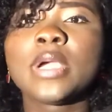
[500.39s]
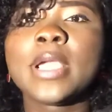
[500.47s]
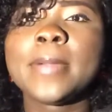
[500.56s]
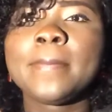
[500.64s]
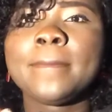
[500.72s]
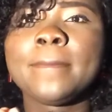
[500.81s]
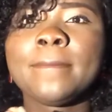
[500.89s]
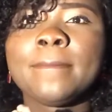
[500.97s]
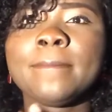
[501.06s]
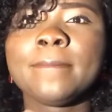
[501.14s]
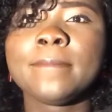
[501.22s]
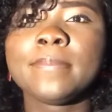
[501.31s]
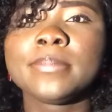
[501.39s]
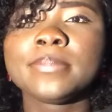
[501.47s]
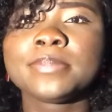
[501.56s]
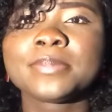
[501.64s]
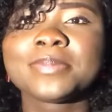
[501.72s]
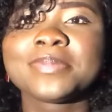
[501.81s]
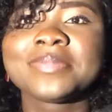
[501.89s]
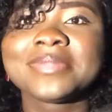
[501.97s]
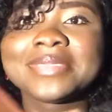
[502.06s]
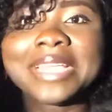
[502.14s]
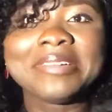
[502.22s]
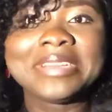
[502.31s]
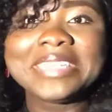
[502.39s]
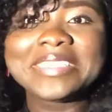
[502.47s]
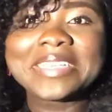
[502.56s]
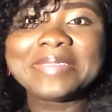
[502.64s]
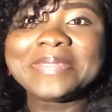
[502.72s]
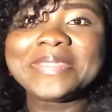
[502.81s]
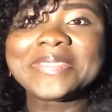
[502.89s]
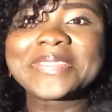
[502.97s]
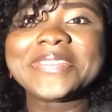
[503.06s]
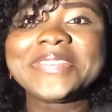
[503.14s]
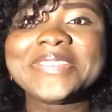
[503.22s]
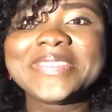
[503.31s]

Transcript: um I wanted to come to school